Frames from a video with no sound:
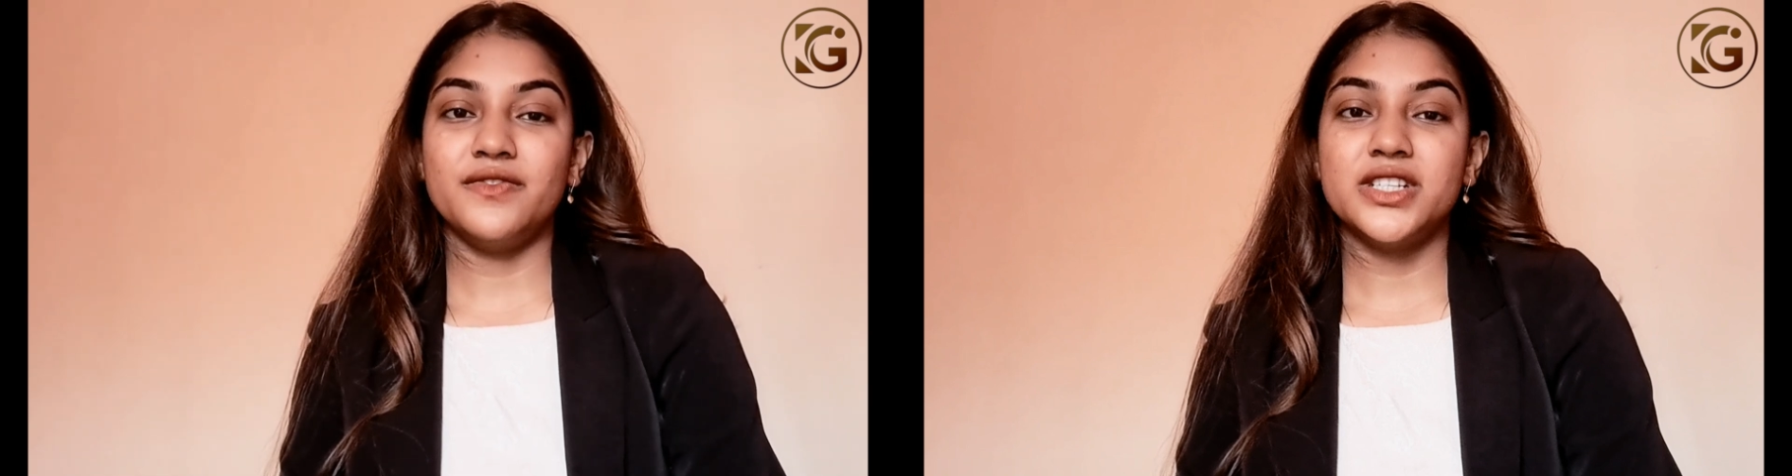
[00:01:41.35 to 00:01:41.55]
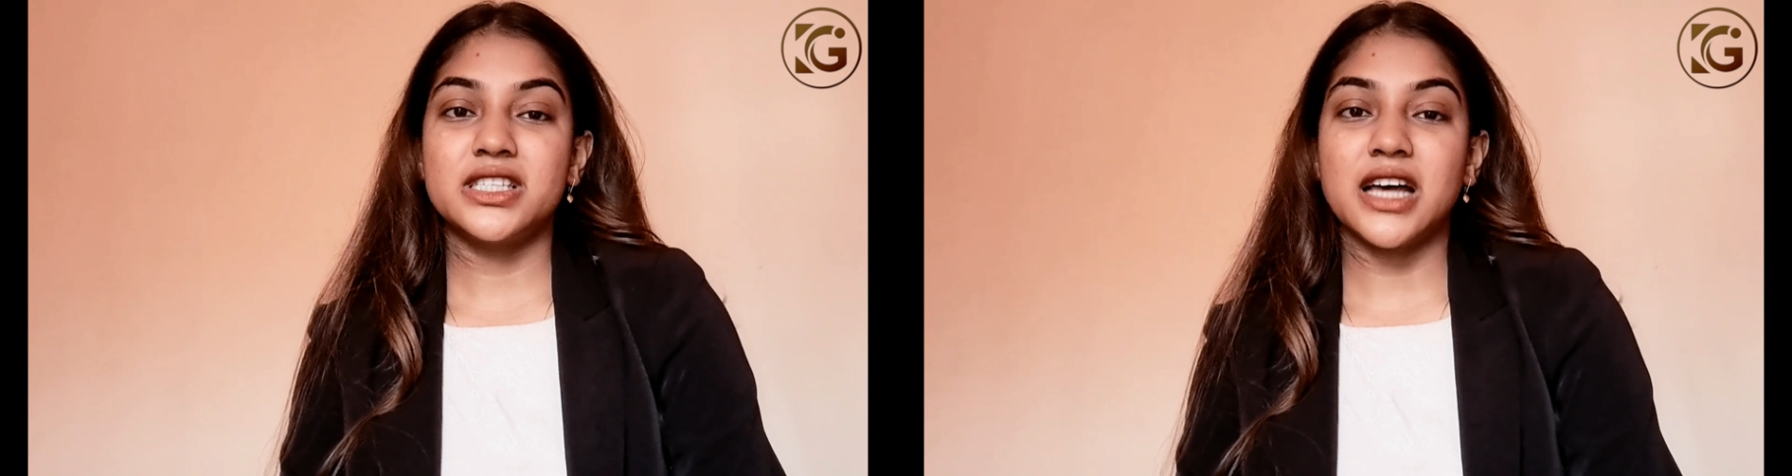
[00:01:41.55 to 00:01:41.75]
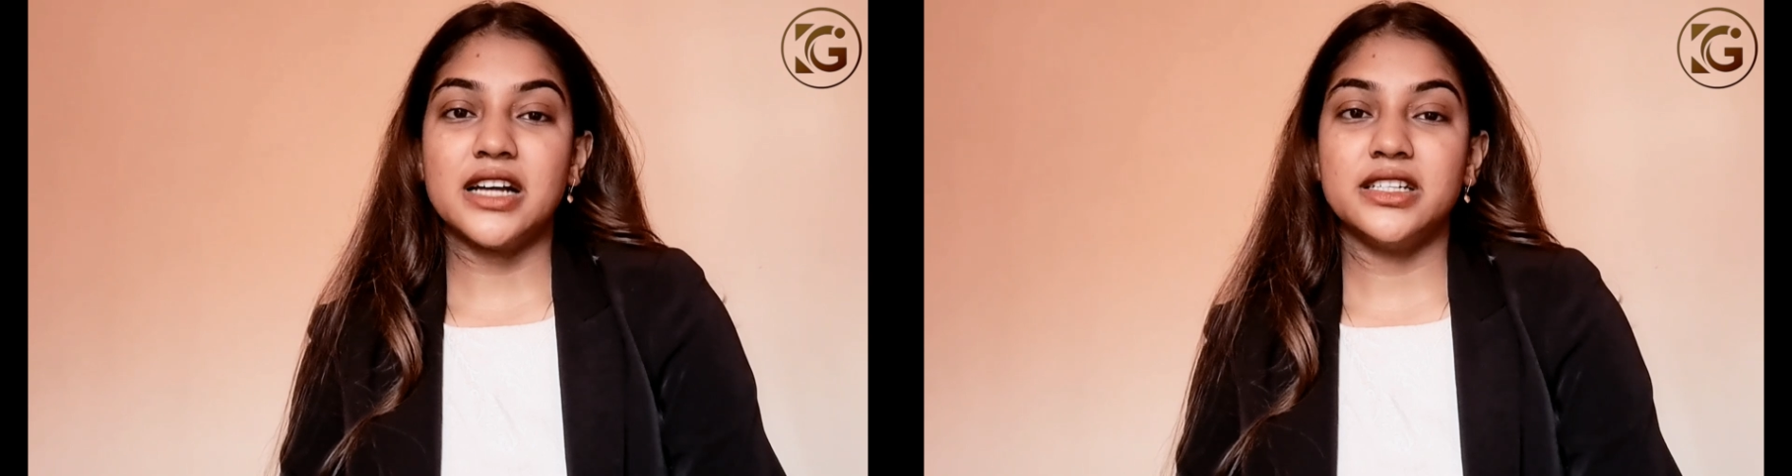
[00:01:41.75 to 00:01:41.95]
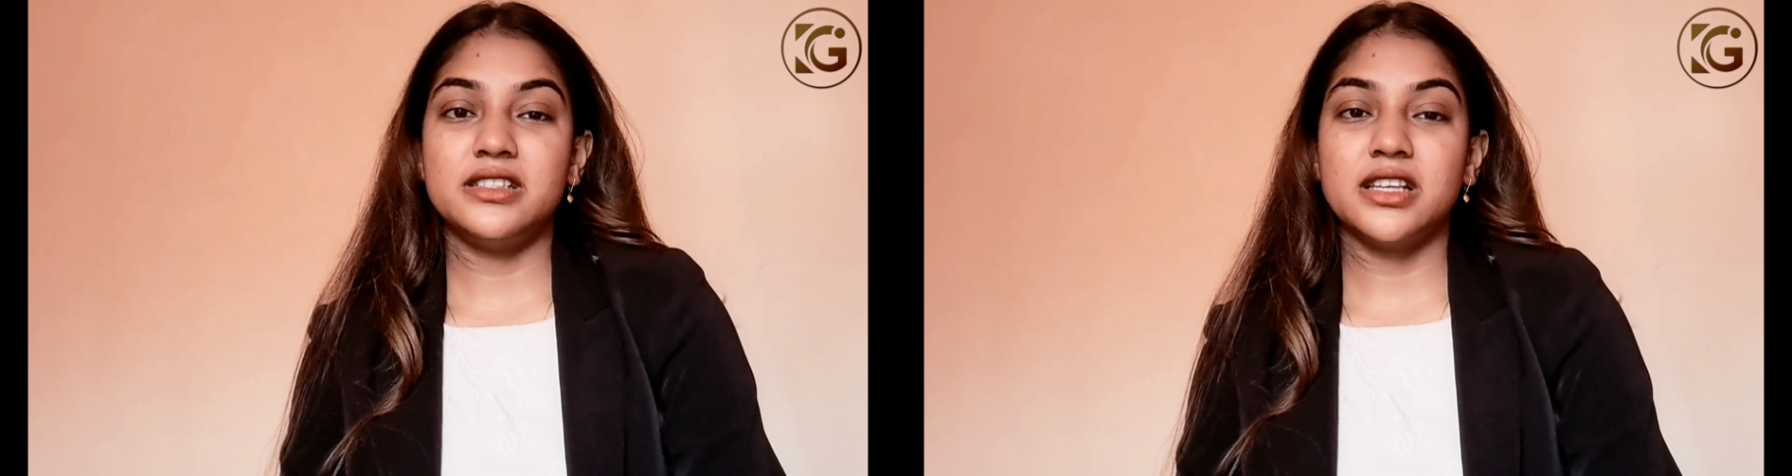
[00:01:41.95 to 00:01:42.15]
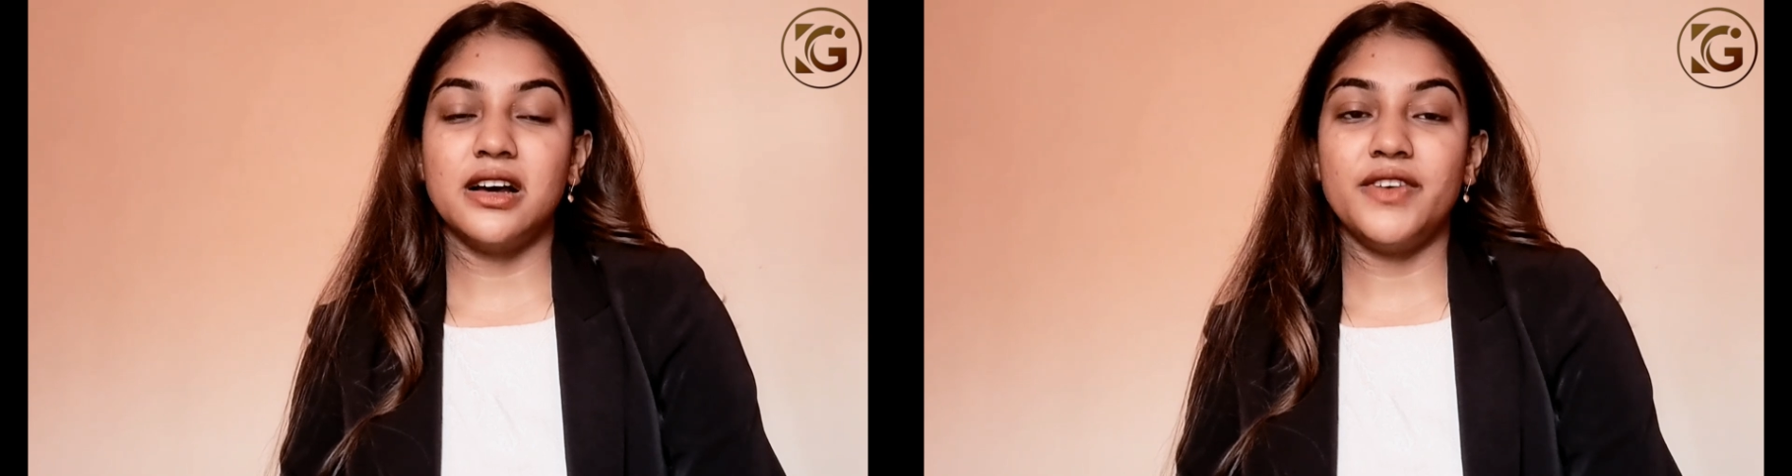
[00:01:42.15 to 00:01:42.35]
which started
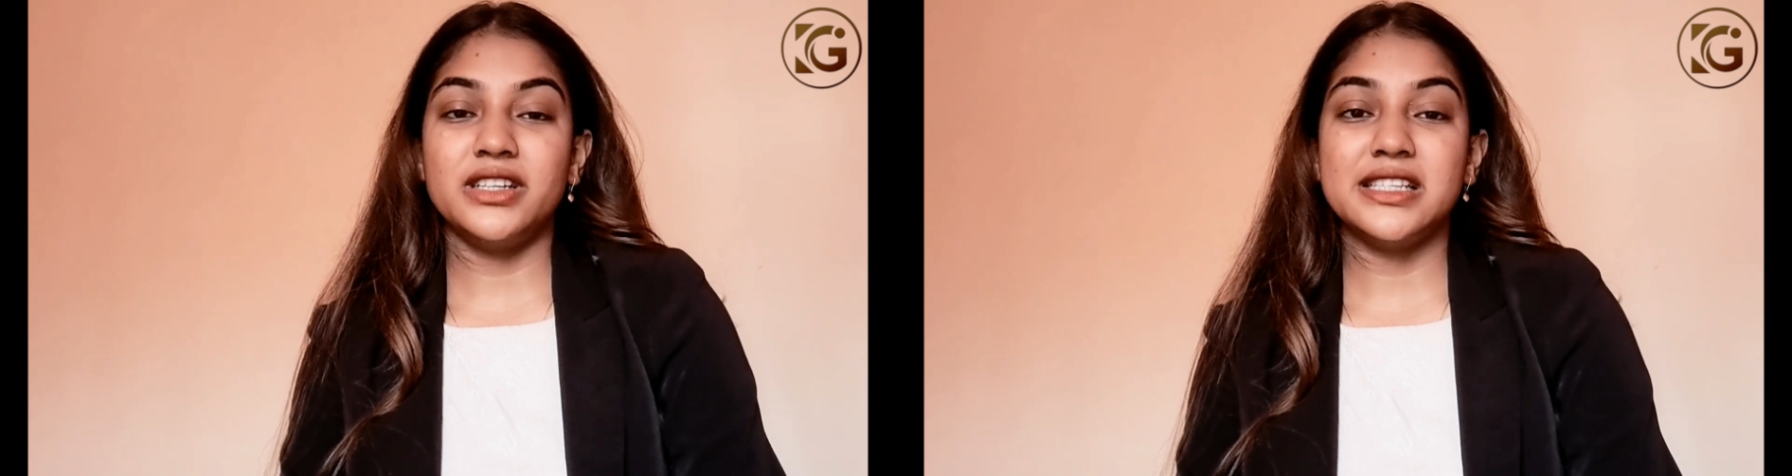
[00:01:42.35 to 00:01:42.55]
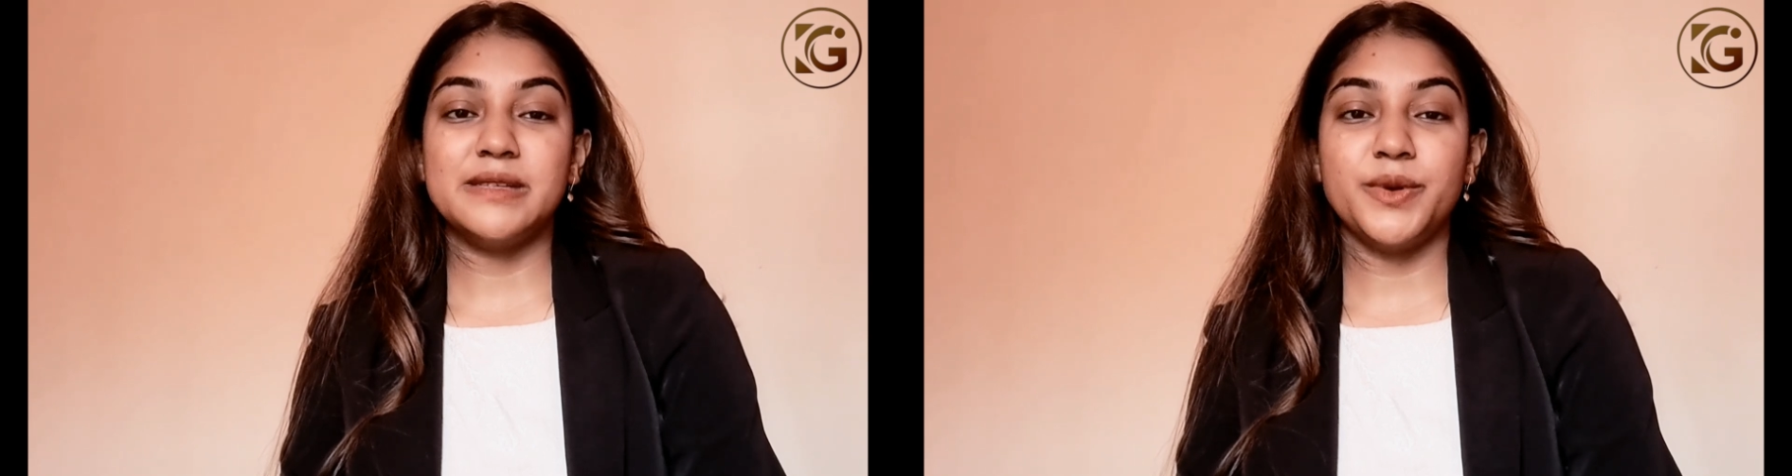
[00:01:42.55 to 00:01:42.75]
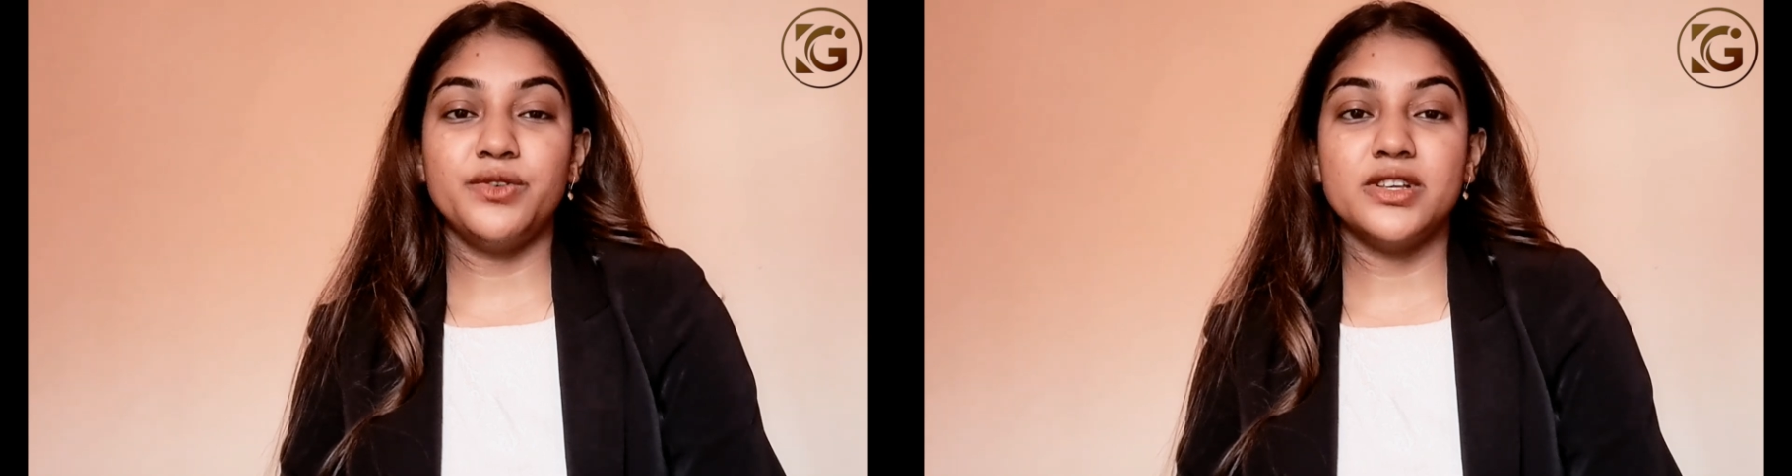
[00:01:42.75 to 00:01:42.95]
serving dispute